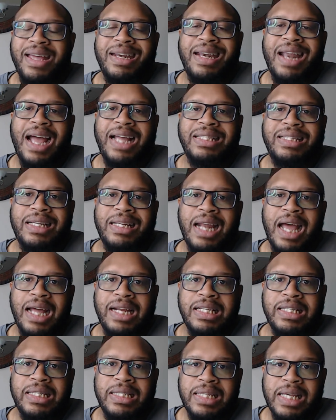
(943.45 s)
in
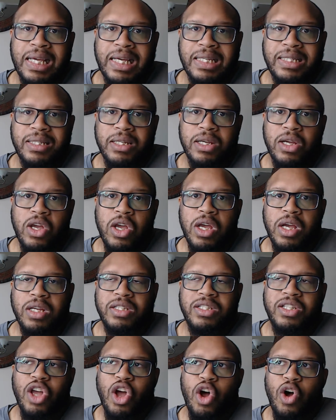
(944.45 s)
1996.
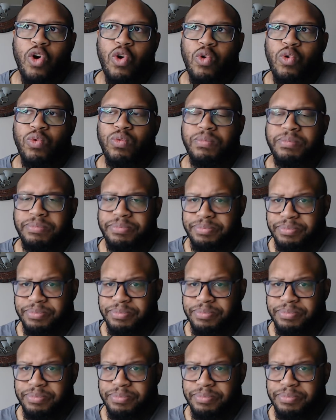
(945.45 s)
So